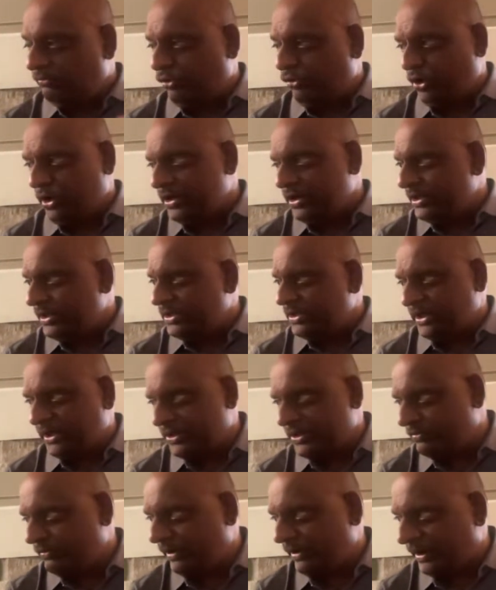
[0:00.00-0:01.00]

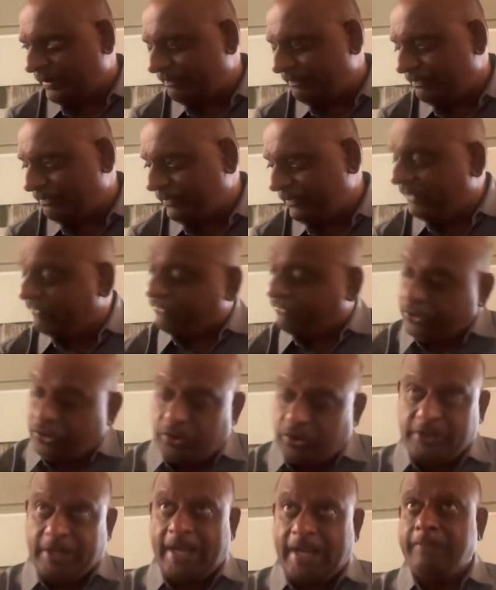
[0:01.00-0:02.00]
46XY. But
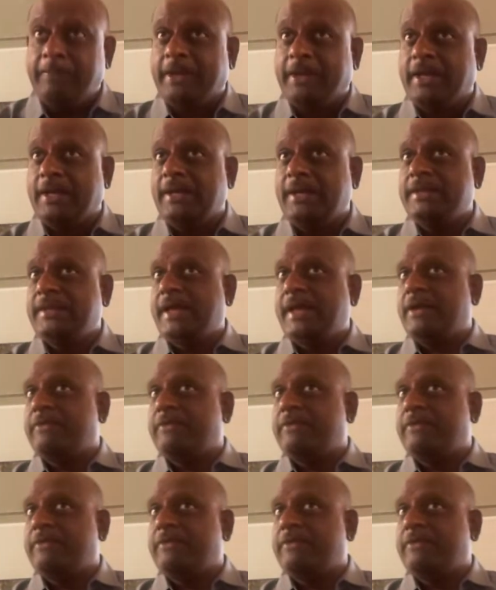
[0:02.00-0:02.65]
phenotypically, they